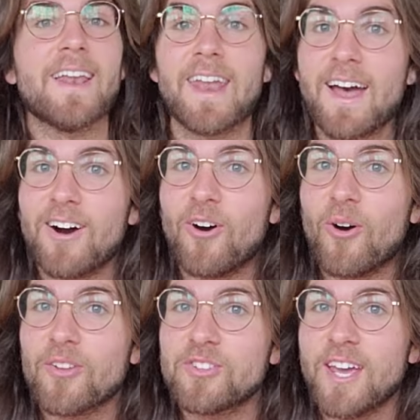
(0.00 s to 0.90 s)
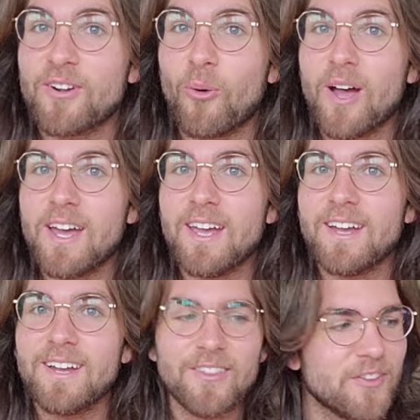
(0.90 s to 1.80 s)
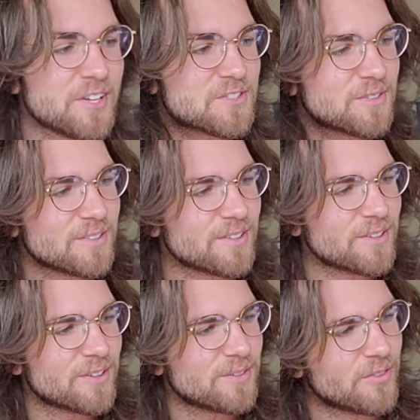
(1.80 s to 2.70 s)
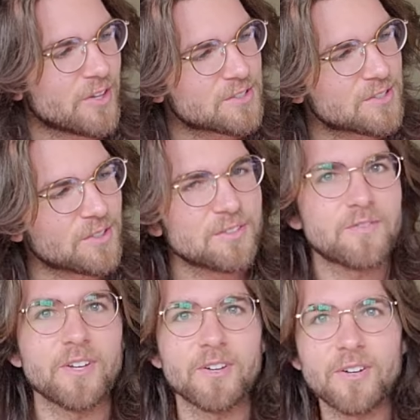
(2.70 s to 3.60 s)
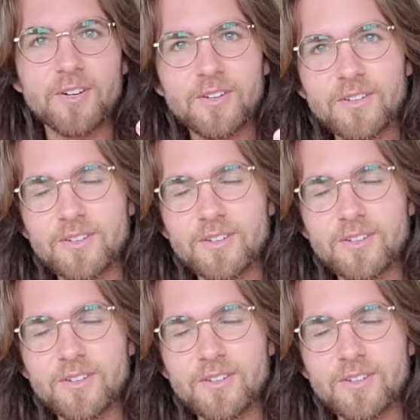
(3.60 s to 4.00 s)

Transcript: now take away this third finger,